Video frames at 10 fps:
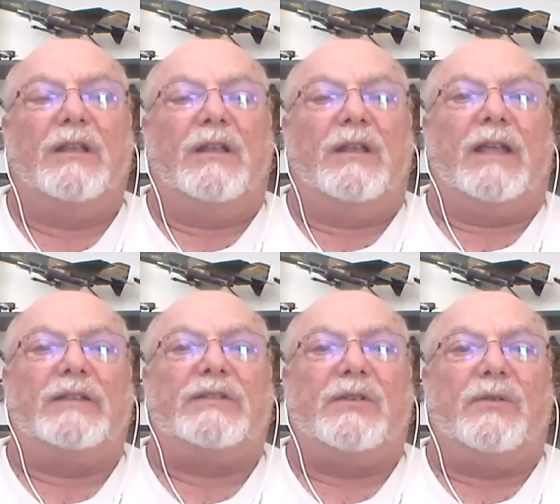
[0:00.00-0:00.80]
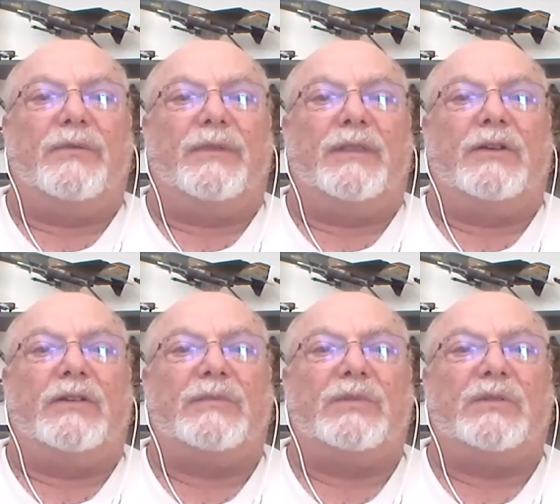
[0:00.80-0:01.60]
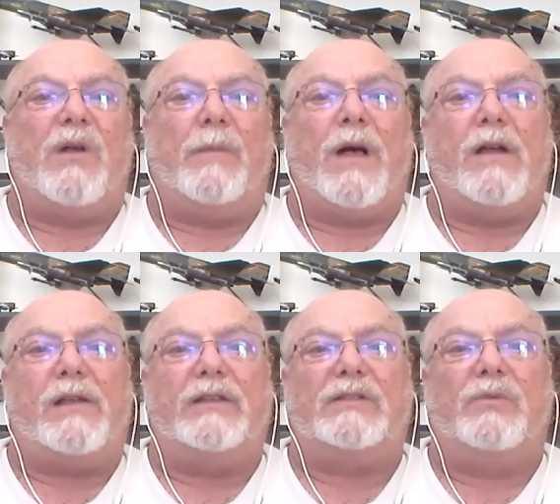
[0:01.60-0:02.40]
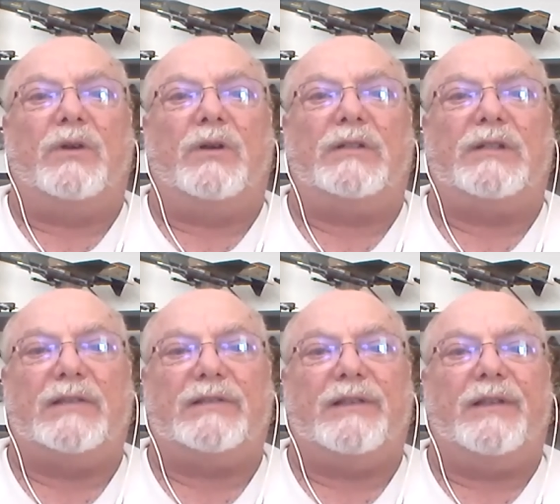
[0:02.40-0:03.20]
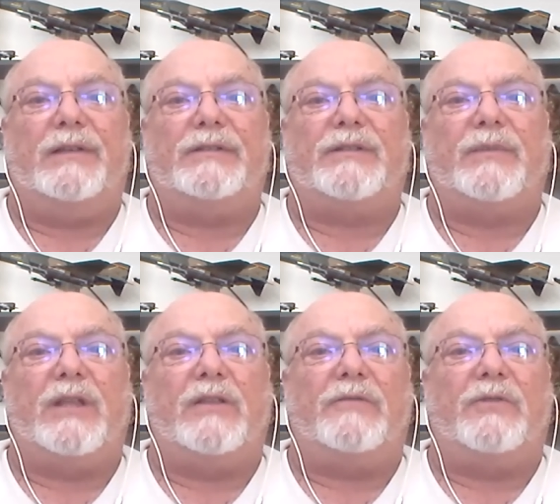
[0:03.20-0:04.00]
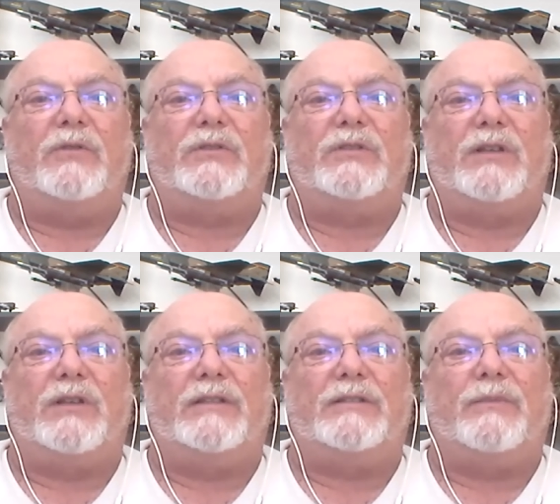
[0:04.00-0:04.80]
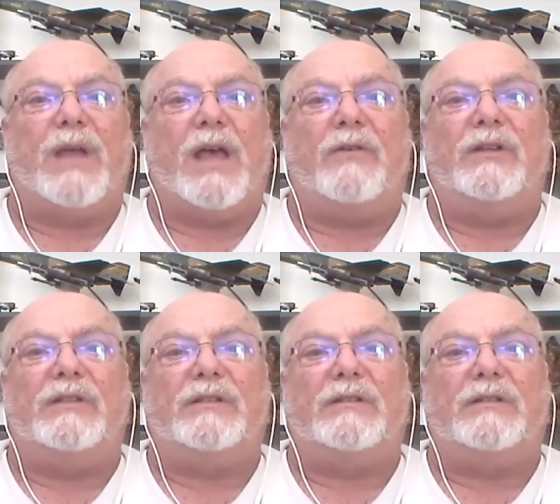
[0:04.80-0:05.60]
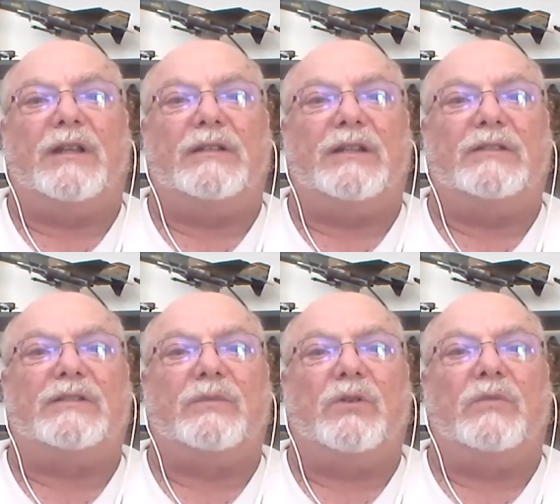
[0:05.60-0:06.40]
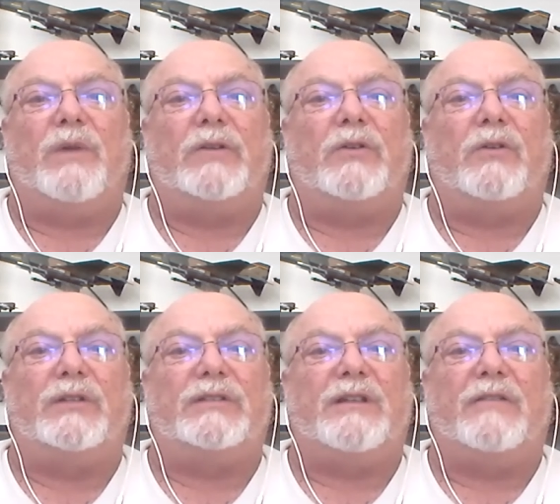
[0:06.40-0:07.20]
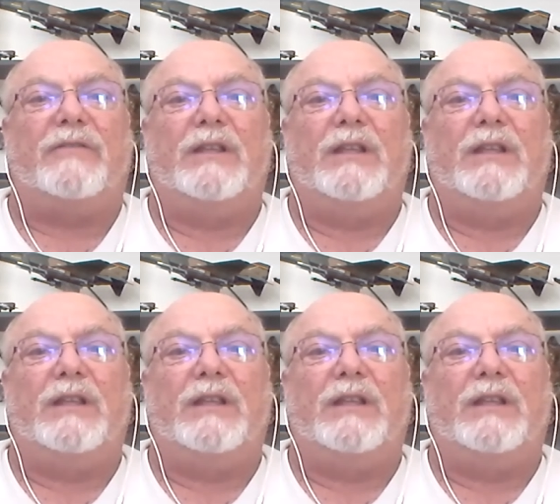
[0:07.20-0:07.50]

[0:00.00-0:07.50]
And so there are some small pockets where Tesla and some of the other folks took in some batteries and did some good microgrid stuff.